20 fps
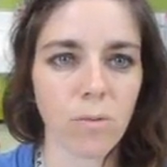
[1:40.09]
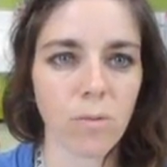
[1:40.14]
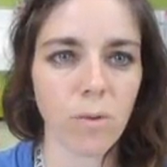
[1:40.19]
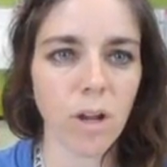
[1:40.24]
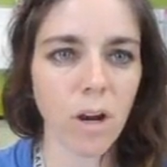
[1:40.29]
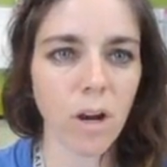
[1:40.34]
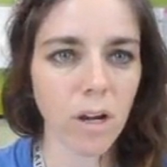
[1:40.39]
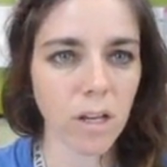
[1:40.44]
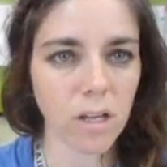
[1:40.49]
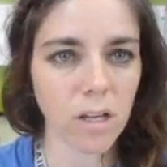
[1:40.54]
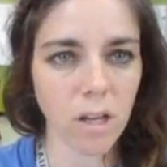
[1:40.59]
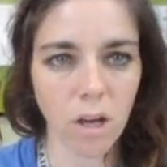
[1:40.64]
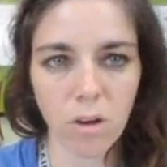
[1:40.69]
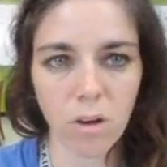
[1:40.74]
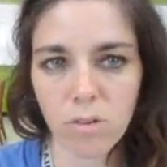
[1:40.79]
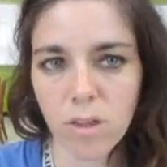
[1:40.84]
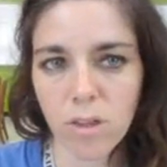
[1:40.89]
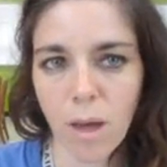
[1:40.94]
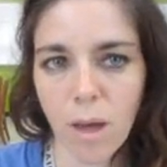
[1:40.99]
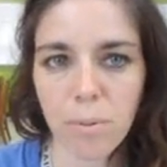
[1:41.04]
we already
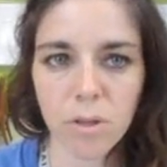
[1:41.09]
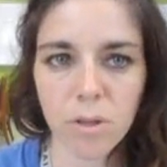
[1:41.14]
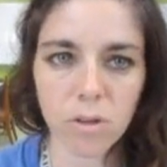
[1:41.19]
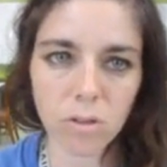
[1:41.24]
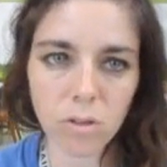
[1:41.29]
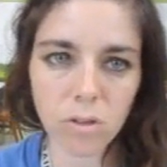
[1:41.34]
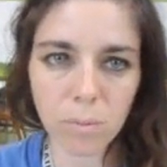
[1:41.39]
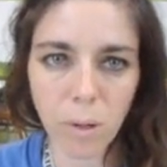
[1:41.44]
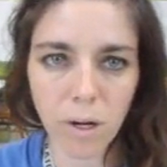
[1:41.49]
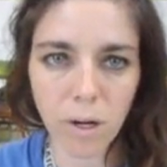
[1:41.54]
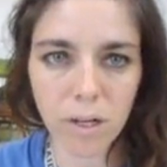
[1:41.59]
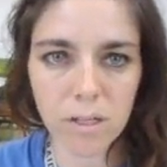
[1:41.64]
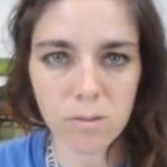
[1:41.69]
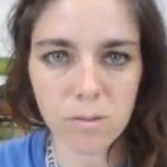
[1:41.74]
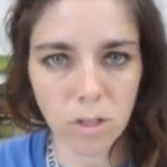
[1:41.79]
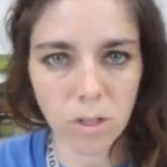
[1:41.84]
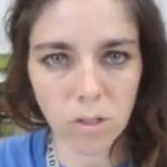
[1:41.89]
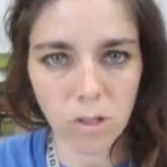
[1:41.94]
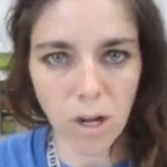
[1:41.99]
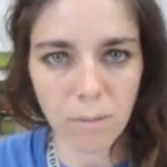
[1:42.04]
know that political parties
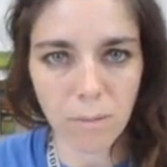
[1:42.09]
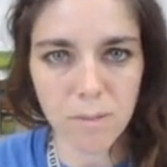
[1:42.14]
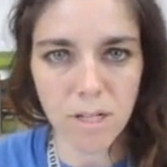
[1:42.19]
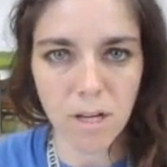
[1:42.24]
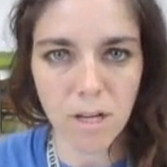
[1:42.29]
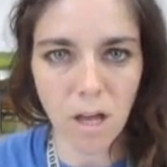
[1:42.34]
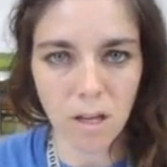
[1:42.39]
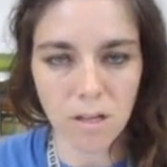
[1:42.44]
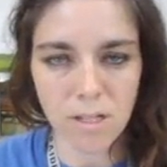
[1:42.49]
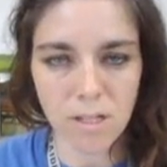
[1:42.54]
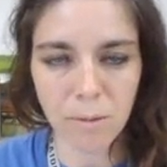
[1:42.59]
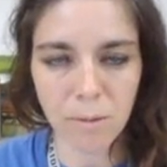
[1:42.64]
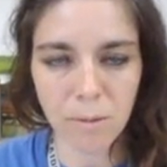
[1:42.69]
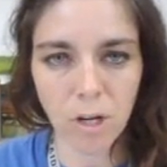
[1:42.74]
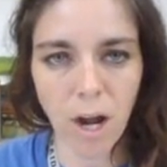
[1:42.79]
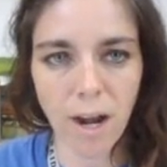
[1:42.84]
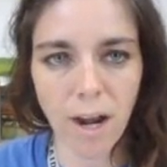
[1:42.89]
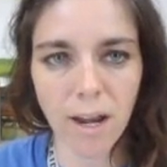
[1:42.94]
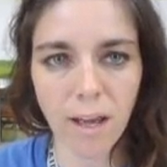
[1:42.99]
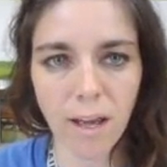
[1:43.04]
were corrupt and
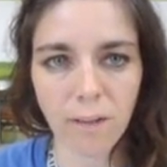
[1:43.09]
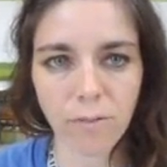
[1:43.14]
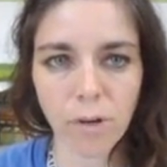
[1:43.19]
undemocratic.